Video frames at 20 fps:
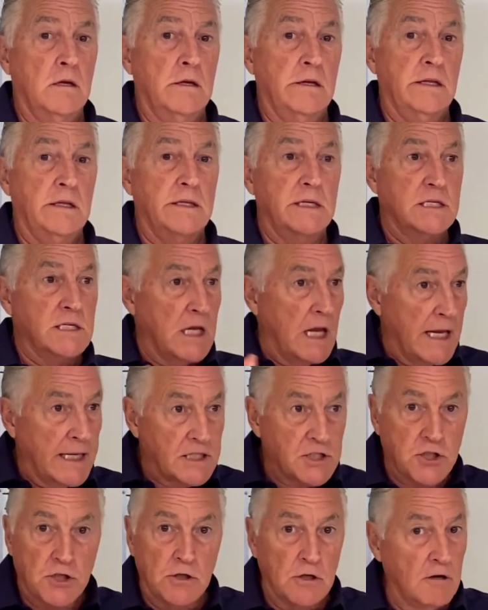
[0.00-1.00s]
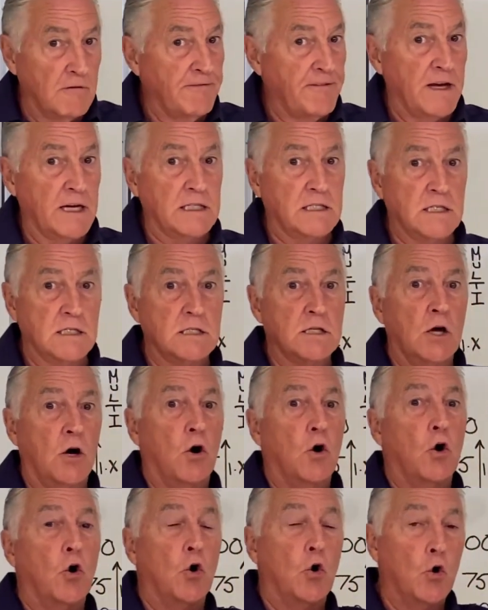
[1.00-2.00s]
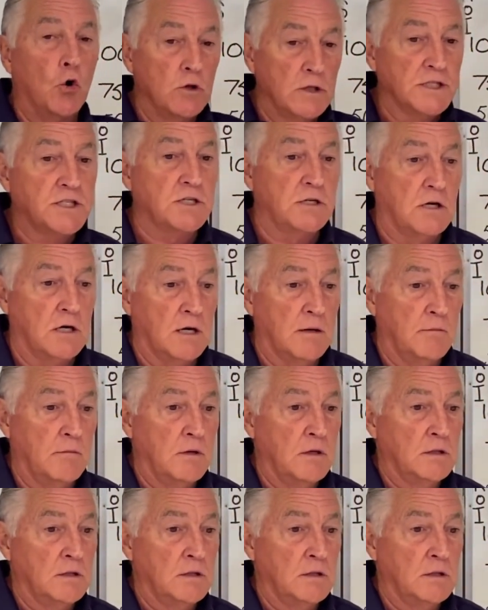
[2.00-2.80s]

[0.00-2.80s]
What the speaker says: There's external factors all the time.